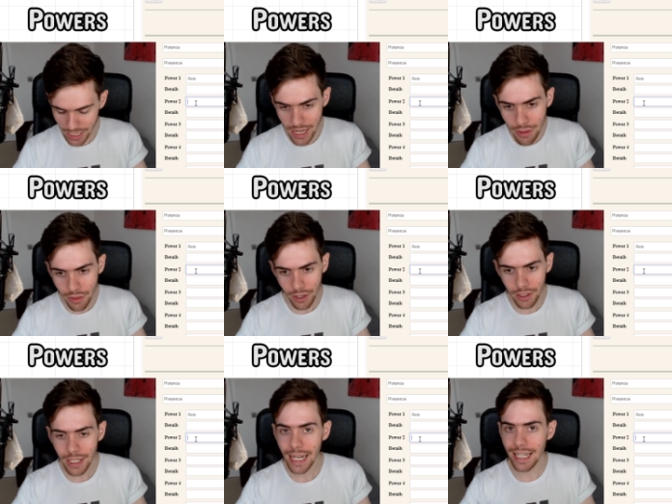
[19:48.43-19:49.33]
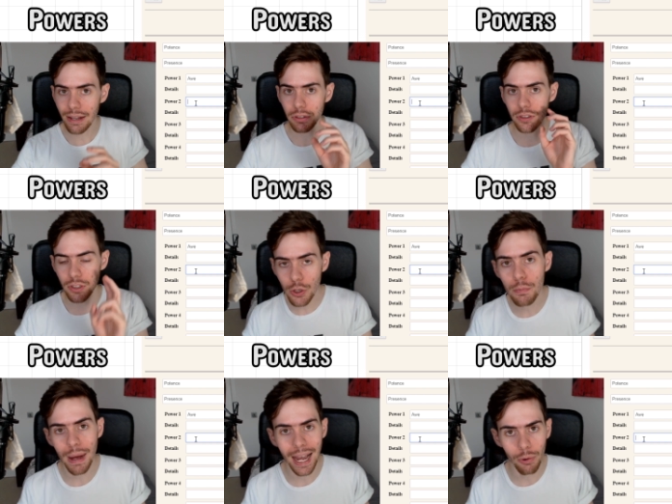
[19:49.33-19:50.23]
either a level 2
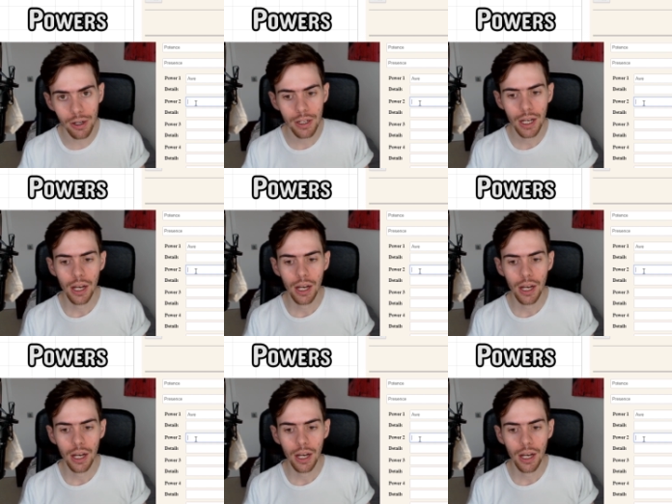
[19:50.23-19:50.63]
power